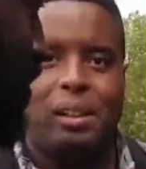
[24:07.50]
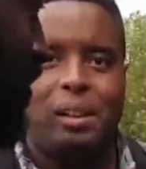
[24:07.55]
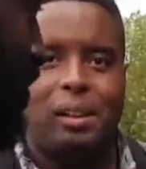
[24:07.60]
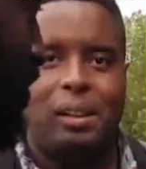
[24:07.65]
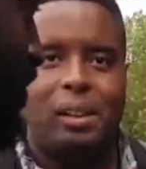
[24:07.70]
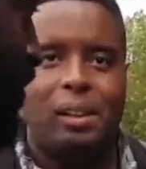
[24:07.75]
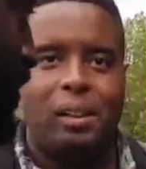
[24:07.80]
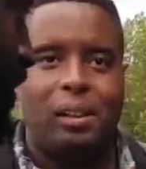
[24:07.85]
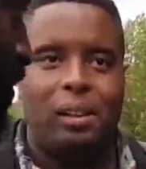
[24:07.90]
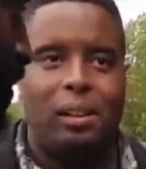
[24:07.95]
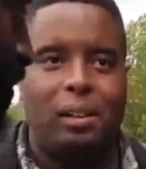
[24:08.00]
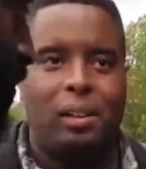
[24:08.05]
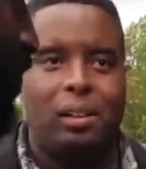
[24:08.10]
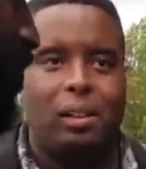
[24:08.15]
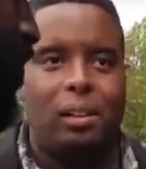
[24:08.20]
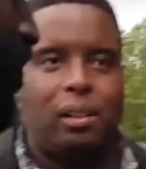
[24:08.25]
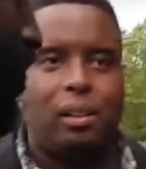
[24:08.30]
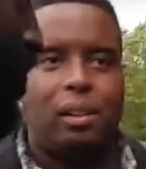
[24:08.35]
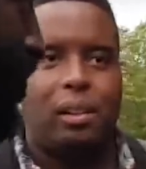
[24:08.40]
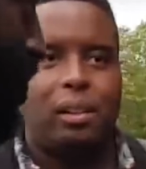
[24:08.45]

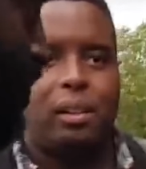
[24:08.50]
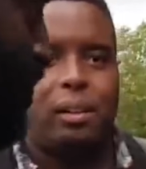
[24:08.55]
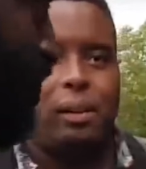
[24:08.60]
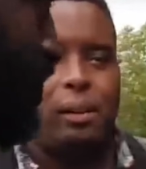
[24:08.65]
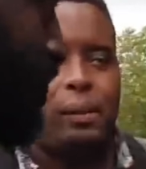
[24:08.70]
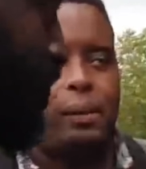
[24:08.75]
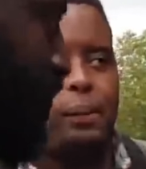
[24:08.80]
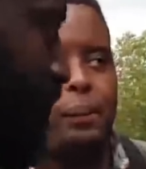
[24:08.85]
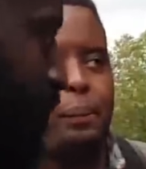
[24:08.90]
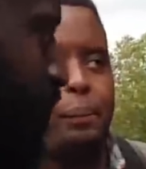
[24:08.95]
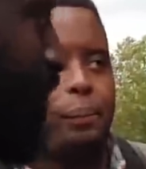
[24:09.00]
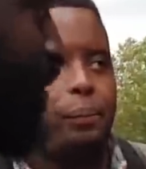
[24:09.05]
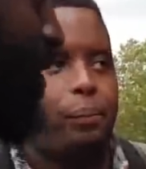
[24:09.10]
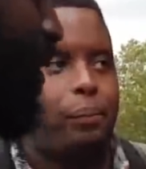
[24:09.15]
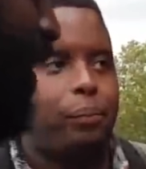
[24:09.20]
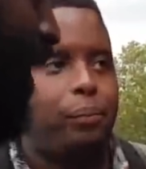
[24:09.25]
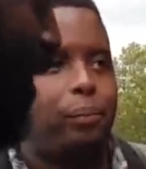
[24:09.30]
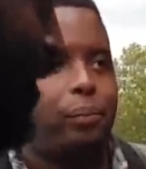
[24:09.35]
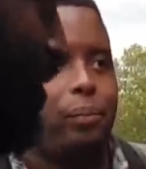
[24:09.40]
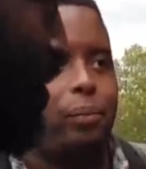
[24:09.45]

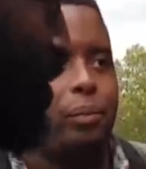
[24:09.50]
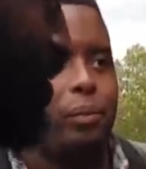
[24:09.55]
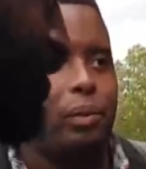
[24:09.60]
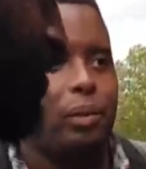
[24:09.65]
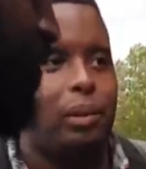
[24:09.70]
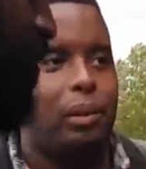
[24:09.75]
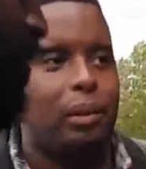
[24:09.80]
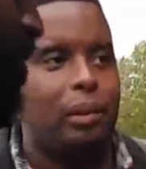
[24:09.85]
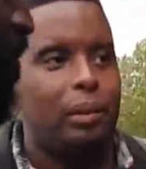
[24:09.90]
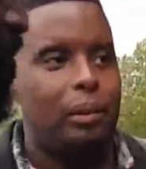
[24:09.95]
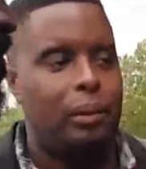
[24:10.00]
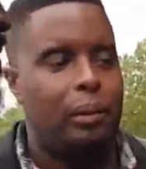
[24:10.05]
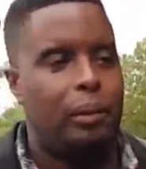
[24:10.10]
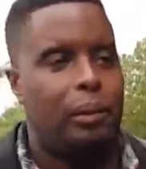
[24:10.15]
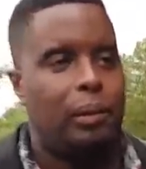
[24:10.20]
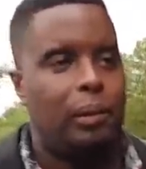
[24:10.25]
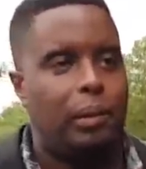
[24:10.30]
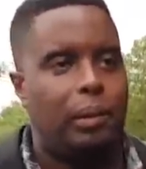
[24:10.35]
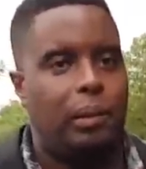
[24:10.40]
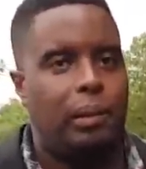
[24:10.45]

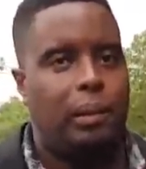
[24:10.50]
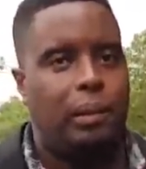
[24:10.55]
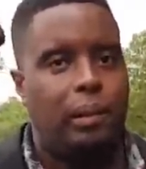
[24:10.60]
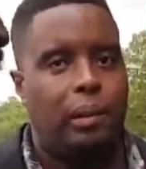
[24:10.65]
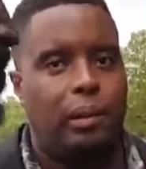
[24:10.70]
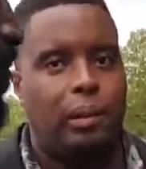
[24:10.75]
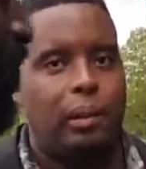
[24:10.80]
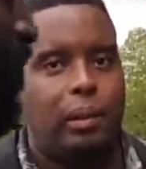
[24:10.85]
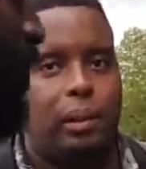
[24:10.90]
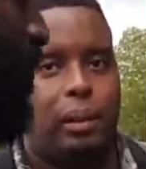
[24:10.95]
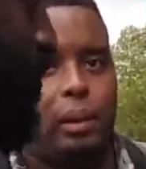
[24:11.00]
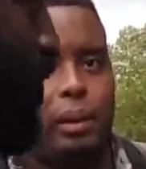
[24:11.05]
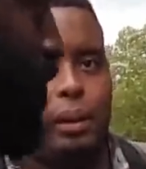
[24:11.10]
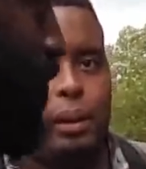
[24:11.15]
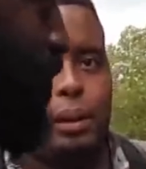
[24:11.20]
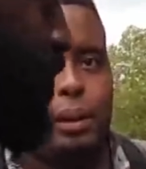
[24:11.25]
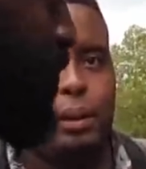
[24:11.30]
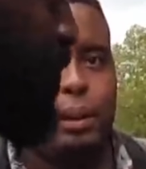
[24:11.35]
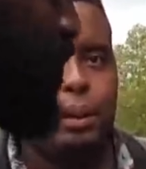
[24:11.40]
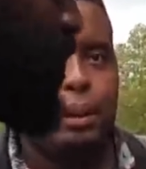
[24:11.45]

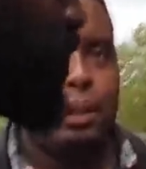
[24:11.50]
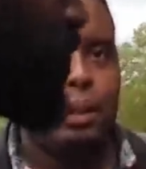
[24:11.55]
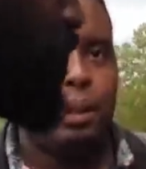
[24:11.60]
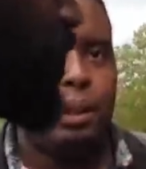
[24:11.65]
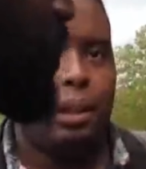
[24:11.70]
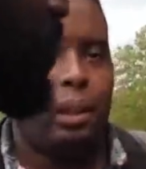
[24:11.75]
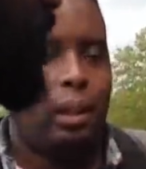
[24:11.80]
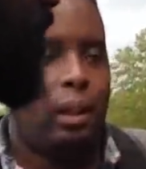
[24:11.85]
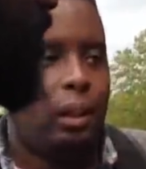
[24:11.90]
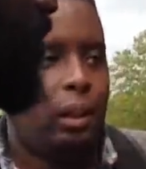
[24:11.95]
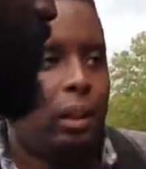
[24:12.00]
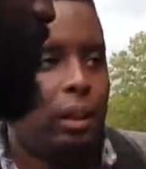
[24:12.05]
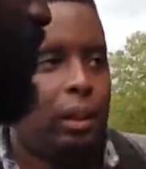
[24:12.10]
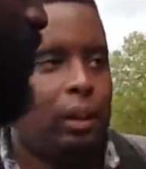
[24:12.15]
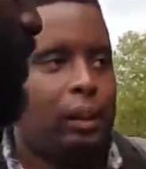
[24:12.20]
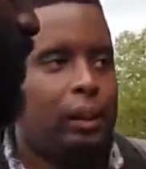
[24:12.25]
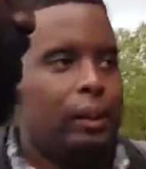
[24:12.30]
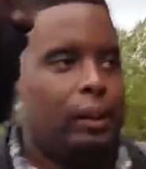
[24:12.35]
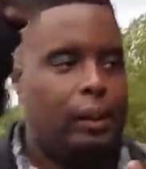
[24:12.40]
This person isn't speaking.